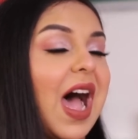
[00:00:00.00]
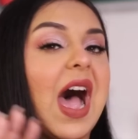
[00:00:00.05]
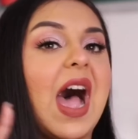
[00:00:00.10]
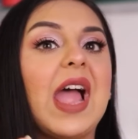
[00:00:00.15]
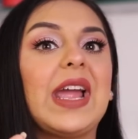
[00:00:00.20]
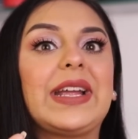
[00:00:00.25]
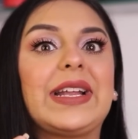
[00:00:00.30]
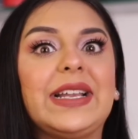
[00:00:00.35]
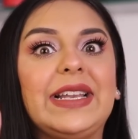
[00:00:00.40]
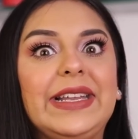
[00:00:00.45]

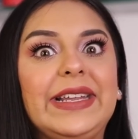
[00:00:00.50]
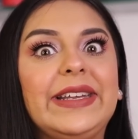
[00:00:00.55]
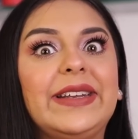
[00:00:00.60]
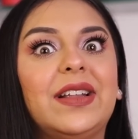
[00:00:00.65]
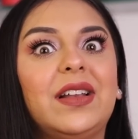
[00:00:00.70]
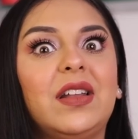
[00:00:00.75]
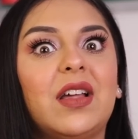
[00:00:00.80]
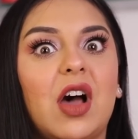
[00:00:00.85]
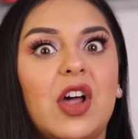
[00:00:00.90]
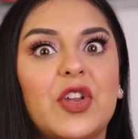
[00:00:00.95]
I clean
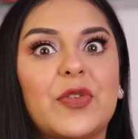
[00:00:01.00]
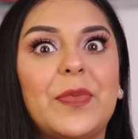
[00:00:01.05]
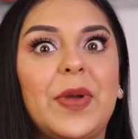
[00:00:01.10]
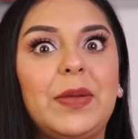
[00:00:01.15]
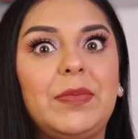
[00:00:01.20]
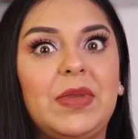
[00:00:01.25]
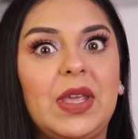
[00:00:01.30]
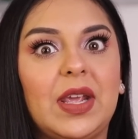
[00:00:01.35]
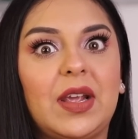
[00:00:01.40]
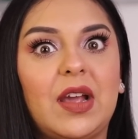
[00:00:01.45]
a lot of
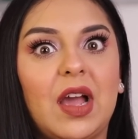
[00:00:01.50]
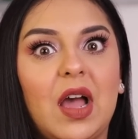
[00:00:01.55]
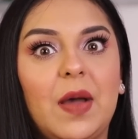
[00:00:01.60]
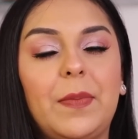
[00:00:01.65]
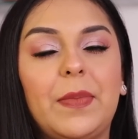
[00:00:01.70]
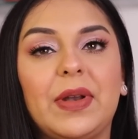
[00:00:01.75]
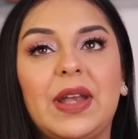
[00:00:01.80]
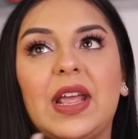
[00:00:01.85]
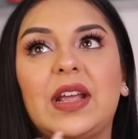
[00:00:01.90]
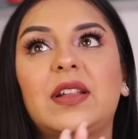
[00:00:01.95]
my
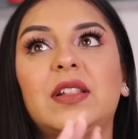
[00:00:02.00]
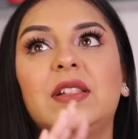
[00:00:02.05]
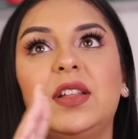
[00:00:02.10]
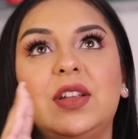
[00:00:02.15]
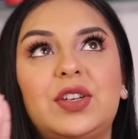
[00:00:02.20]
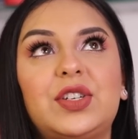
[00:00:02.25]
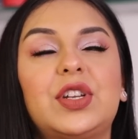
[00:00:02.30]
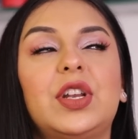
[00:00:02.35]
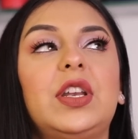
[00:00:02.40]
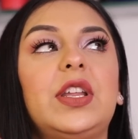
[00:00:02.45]
makeup, like
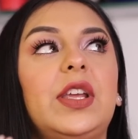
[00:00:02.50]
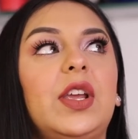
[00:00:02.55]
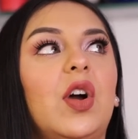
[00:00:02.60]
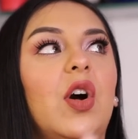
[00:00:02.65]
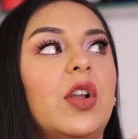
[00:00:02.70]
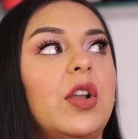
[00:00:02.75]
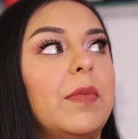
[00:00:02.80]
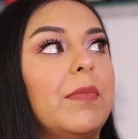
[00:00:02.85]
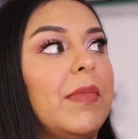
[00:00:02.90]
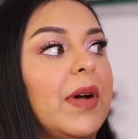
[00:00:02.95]
literally
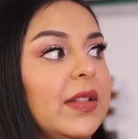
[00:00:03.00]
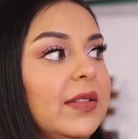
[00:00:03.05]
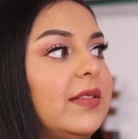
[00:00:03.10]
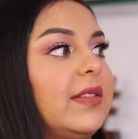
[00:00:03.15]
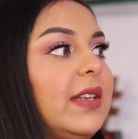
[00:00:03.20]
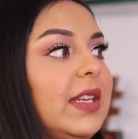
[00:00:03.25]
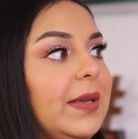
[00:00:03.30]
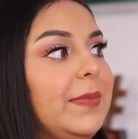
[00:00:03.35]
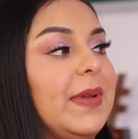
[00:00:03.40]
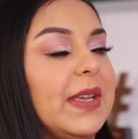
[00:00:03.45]
on a
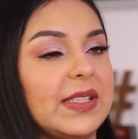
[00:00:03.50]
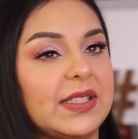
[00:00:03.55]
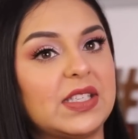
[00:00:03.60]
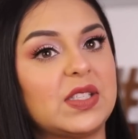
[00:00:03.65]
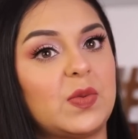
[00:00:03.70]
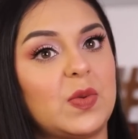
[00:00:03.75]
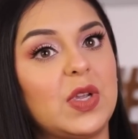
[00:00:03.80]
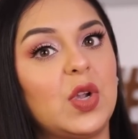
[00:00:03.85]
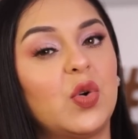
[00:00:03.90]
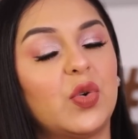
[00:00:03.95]
monthly
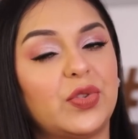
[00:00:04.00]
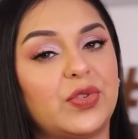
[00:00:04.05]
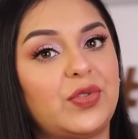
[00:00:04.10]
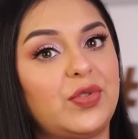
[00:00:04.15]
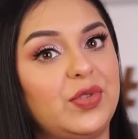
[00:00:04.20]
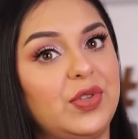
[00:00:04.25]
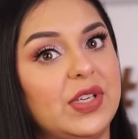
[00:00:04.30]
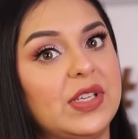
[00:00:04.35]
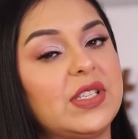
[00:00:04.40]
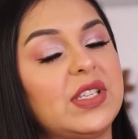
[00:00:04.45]
basis. We go
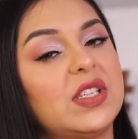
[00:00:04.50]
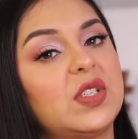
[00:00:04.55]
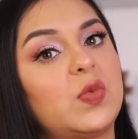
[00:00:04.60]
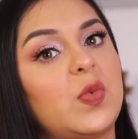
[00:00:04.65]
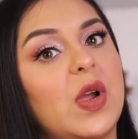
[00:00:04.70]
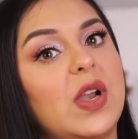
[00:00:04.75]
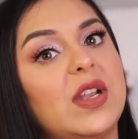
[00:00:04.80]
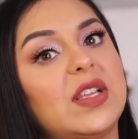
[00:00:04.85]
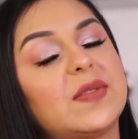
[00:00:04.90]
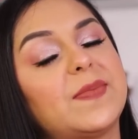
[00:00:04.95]
through this as
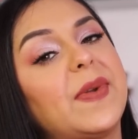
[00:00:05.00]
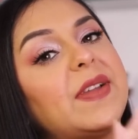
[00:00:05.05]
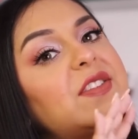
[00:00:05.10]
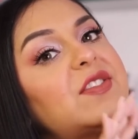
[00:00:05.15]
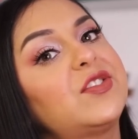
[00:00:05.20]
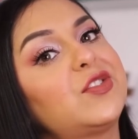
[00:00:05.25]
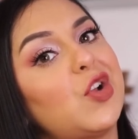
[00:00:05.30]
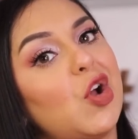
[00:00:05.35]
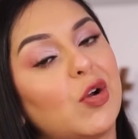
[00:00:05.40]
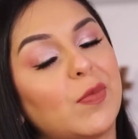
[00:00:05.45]
well as my
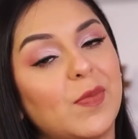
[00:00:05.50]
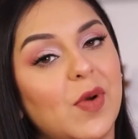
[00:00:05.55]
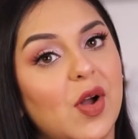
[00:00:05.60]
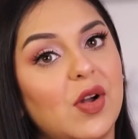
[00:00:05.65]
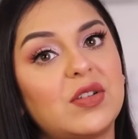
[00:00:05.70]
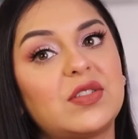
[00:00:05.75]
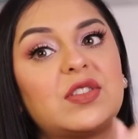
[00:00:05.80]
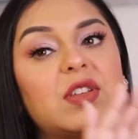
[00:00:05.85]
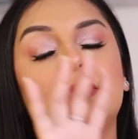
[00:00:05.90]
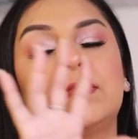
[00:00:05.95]
stock
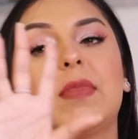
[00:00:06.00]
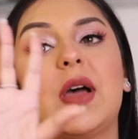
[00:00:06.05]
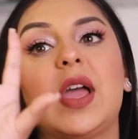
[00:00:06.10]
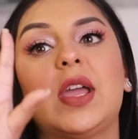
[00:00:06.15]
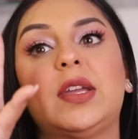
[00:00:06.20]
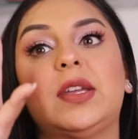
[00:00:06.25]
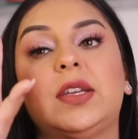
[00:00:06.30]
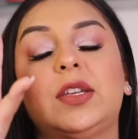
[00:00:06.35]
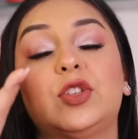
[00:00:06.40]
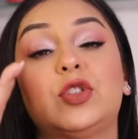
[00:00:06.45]
box and
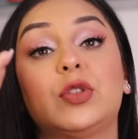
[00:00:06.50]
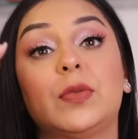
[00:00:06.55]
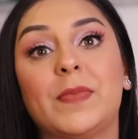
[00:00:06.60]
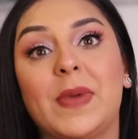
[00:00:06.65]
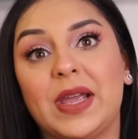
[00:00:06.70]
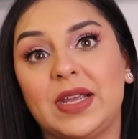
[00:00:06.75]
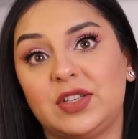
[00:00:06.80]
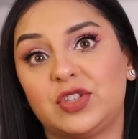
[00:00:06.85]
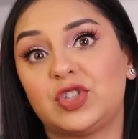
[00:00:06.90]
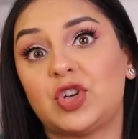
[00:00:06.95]

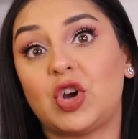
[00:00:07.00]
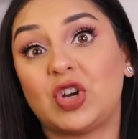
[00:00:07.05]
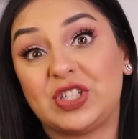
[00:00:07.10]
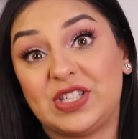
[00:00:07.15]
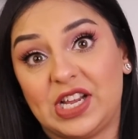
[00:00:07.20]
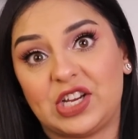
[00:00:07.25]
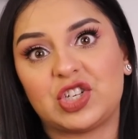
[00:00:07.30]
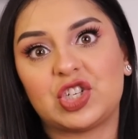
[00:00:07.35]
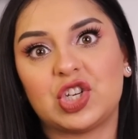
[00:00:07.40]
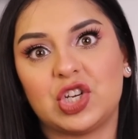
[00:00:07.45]
my stock
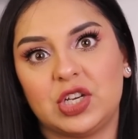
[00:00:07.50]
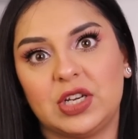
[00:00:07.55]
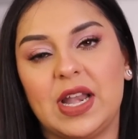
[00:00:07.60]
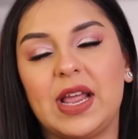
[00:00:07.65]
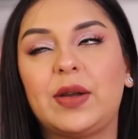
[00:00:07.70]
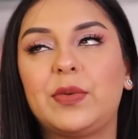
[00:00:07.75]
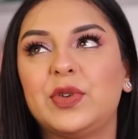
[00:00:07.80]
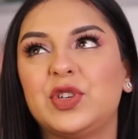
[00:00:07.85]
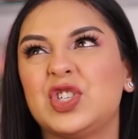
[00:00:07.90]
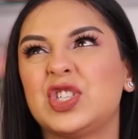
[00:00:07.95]
section,
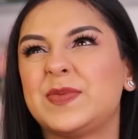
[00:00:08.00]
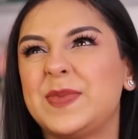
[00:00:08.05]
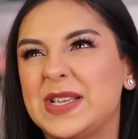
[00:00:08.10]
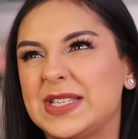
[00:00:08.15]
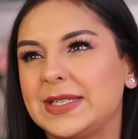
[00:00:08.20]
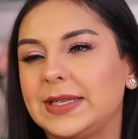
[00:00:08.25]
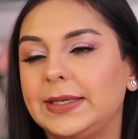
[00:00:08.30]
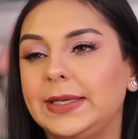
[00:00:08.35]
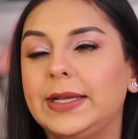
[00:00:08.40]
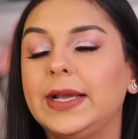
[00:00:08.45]
like which is
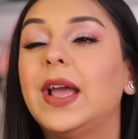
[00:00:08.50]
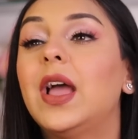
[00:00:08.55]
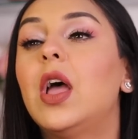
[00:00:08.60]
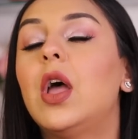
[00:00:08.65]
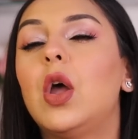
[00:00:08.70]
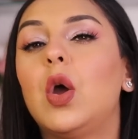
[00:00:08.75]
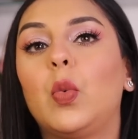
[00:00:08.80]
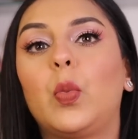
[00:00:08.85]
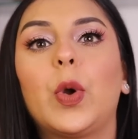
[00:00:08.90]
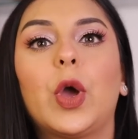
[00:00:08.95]
basically
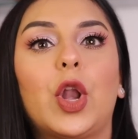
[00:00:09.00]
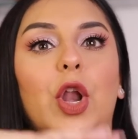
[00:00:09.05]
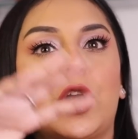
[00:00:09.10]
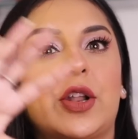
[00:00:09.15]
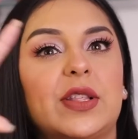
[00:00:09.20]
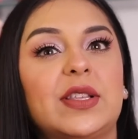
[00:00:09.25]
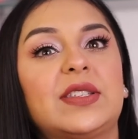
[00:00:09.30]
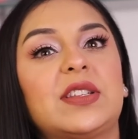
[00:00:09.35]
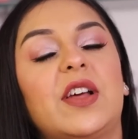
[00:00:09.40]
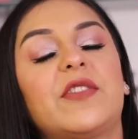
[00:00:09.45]
where a lot
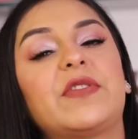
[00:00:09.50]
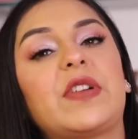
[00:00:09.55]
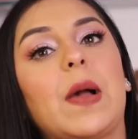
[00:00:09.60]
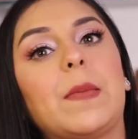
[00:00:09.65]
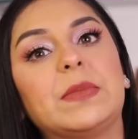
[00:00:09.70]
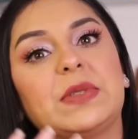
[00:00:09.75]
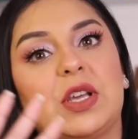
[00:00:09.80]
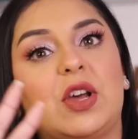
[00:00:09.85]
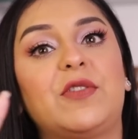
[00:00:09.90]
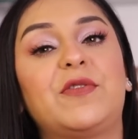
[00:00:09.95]
of the stuff
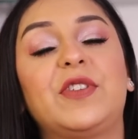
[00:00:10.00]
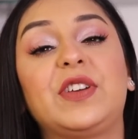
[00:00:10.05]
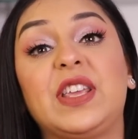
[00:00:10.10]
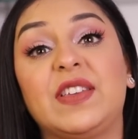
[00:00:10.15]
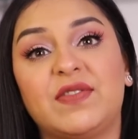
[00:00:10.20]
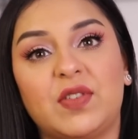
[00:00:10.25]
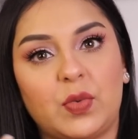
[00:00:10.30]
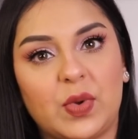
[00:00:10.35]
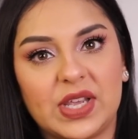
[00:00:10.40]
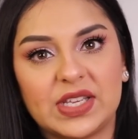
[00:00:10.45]
comes out for
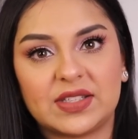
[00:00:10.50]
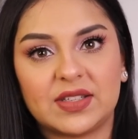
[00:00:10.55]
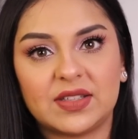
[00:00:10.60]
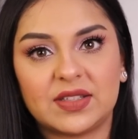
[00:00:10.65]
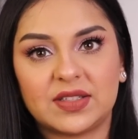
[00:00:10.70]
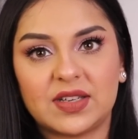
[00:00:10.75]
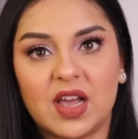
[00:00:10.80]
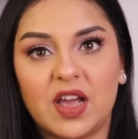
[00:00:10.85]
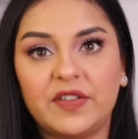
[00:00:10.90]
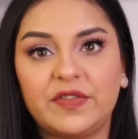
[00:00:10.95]
giveaways and
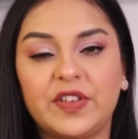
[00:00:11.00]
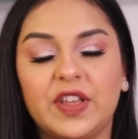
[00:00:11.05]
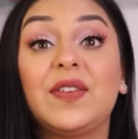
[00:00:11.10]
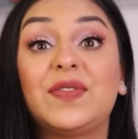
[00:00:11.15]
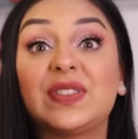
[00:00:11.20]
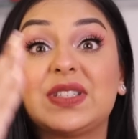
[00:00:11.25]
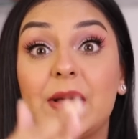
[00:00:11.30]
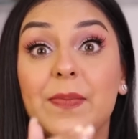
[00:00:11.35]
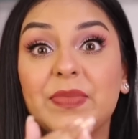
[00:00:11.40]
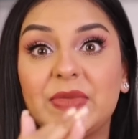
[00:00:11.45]
stuff. If
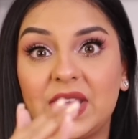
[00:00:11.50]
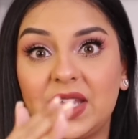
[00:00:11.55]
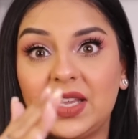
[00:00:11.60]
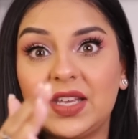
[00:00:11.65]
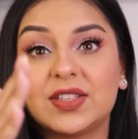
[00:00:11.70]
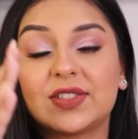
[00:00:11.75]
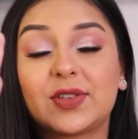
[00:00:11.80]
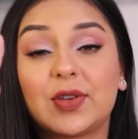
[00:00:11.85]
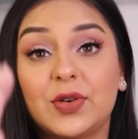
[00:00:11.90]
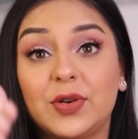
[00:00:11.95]
something
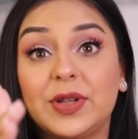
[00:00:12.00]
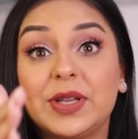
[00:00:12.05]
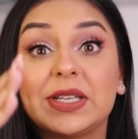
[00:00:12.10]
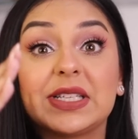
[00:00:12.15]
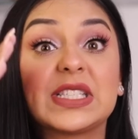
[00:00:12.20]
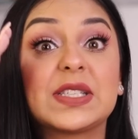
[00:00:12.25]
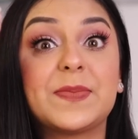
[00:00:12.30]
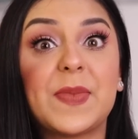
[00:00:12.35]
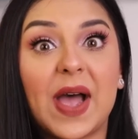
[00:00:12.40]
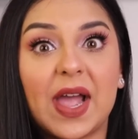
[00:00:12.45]
is gonna
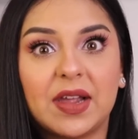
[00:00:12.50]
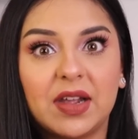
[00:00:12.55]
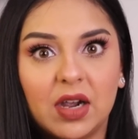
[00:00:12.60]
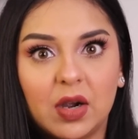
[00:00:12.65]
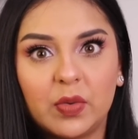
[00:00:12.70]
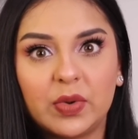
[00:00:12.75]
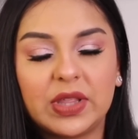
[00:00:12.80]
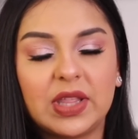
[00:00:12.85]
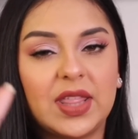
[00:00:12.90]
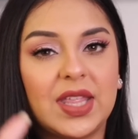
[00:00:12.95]
expire
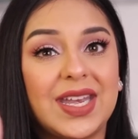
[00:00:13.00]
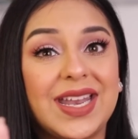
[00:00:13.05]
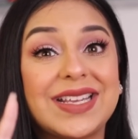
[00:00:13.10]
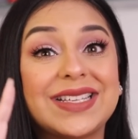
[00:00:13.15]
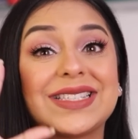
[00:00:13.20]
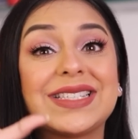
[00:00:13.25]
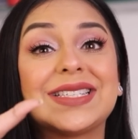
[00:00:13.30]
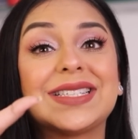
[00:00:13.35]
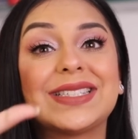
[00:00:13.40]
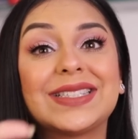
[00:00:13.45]
within the
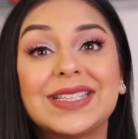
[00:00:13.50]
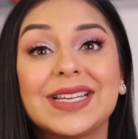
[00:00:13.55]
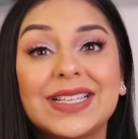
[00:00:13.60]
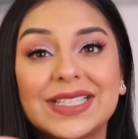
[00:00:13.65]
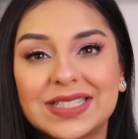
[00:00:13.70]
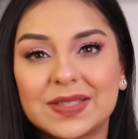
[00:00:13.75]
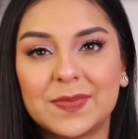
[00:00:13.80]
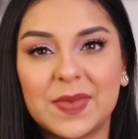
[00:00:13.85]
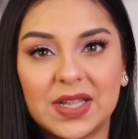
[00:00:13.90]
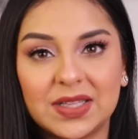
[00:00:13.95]
next
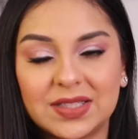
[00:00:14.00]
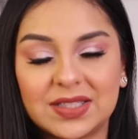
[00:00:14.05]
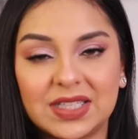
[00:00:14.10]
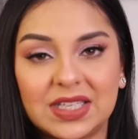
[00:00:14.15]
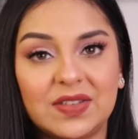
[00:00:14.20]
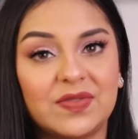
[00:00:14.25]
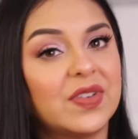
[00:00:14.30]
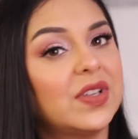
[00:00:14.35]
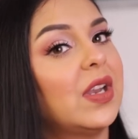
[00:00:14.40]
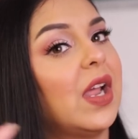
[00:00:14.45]
6 months
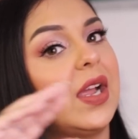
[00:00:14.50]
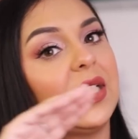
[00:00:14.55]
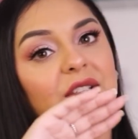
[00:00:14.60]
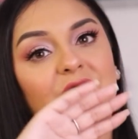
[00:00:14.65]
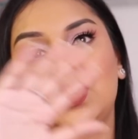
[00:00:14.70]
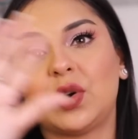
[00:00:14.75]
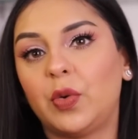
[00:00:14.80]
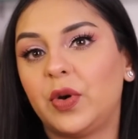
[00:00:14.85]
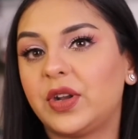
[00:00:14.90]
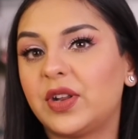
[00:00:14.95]
even, I
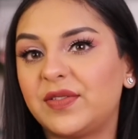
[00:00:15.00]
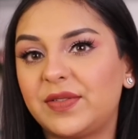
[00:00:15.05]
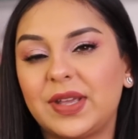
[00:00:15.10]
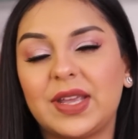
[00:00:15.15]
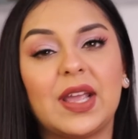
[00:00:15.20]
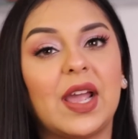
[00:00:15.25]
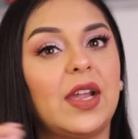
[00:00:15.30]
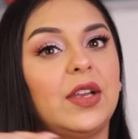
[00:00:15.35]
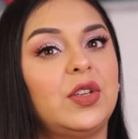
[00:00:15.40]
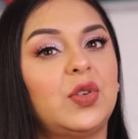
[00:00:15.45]
throw it
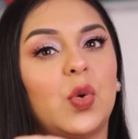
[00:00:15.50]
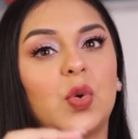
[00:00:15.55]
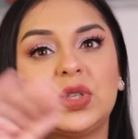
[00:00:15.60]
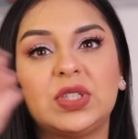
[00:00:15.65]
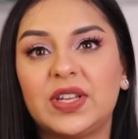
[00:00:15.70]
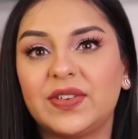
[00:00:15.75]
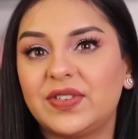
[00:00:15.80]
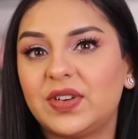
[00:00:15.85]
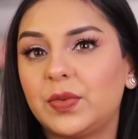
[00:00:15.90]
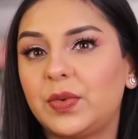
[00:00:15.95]
away. I don't
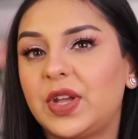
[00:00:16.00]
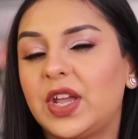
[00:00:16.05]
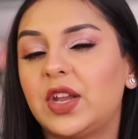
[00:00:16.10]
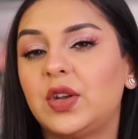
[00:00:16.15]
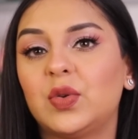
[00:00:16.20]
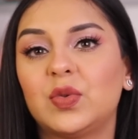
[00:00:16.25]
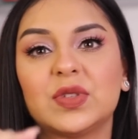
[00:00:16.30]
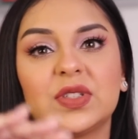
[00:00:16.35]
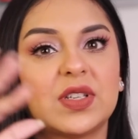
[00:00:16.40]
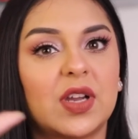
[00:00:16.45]
give it away. I
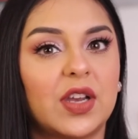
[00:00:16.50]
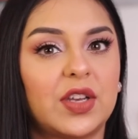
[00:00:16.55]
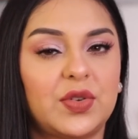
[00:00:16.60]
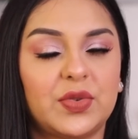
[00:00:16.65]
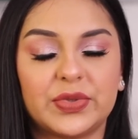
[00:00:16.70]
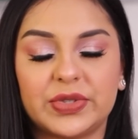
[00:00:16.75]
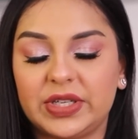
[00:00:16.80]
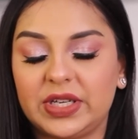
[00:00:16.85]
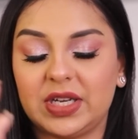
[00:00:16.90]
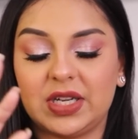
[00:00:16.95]
don't start
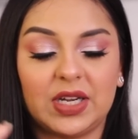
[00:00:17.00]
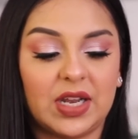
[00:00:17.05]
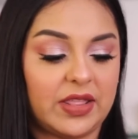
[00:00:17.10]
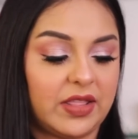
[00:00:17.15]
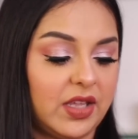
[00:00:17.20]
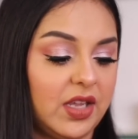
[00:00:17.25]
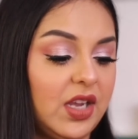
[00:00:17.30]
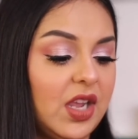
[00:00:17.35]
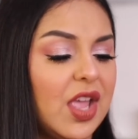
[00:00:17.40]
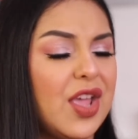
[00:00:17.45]
using it,
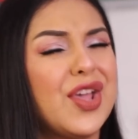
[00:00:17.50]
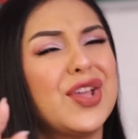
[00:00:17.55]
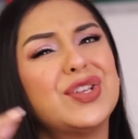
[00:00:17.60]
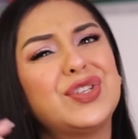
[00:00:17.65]
nothing.